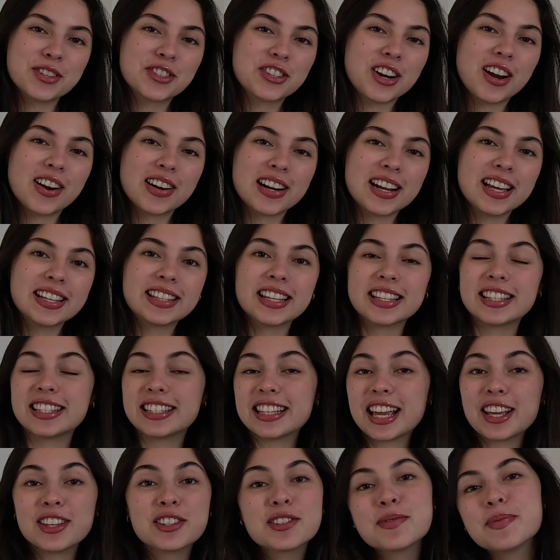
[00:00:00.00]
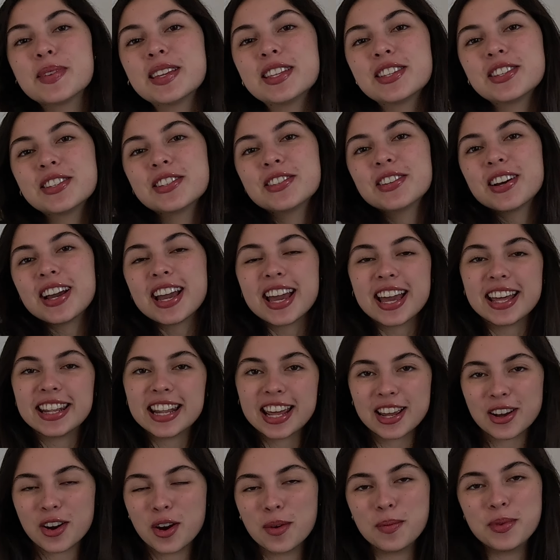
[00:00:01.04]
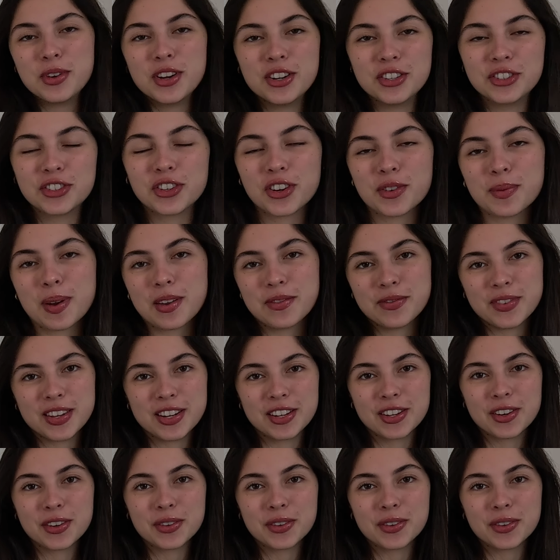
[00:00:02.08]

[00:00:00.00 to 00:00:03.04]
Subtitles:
Charlotte. It's nice to meet you and I hope you enjoy my video.